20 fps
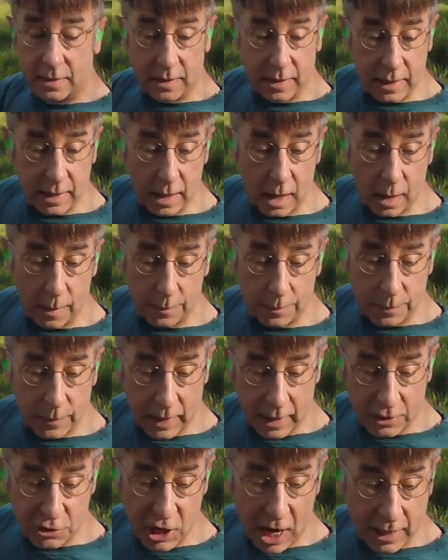the
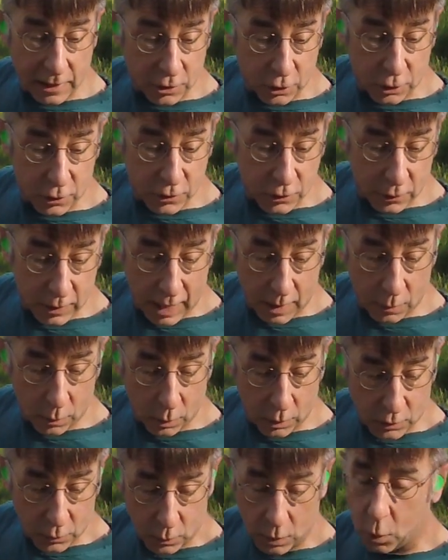ejector, so that
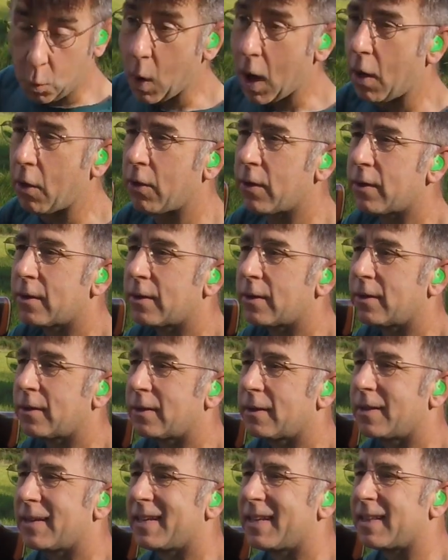worked real well.
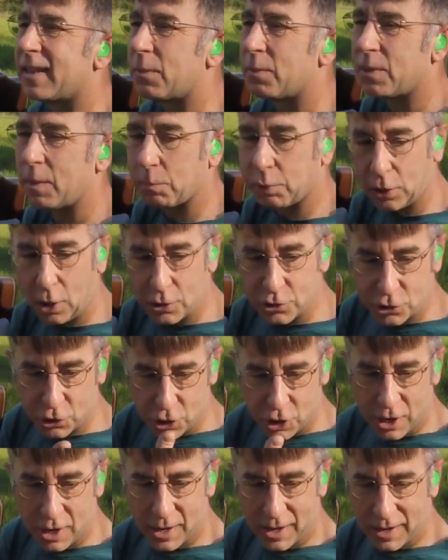the
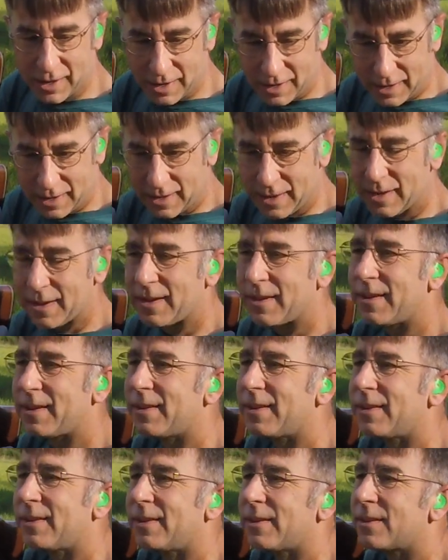plunger.
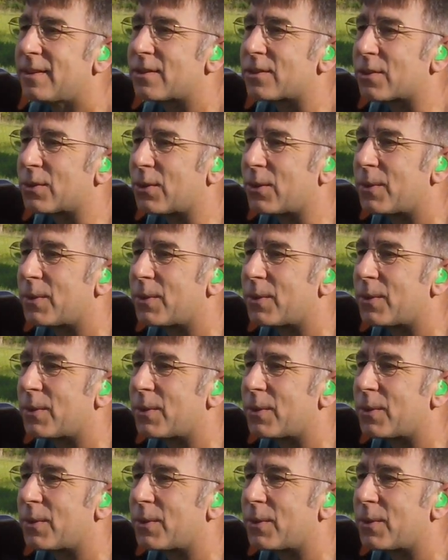So.